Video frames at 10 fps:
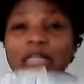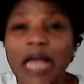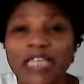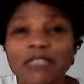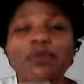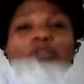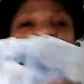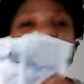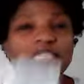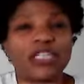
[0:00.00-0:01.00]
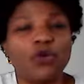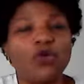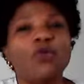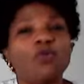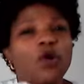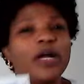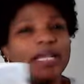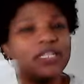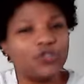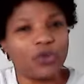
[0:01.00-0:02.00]
As much as they go work
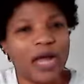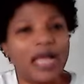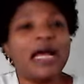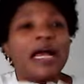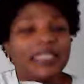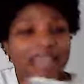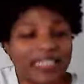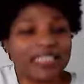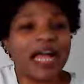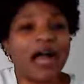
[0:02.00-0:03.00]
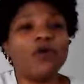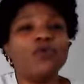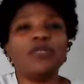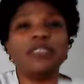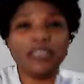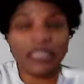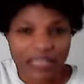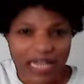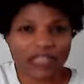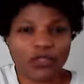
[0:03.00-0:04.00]
extra, that is how the
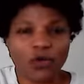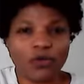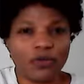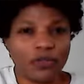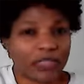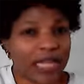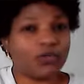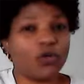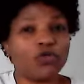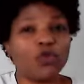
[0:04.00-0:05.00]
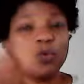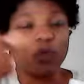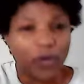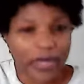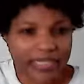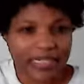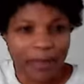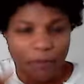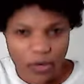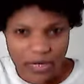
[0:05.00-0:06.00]
tax also will collect their
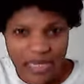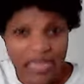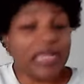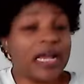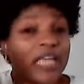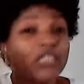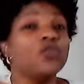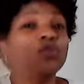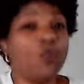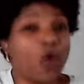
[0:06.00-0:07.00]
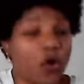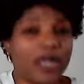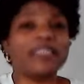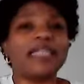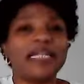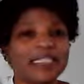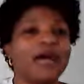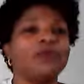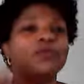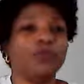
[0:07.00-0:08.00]
money. As you work, that is
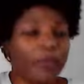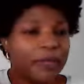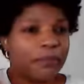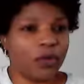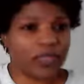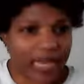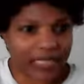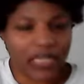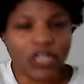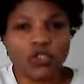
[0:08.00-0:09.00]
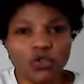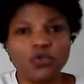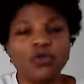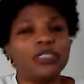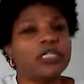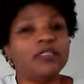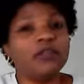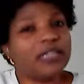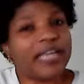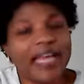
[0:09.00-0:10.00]
how you pay more tax. So they
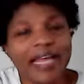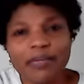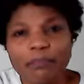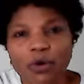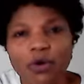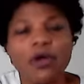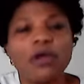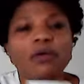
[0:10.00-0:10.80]
don't care anymore.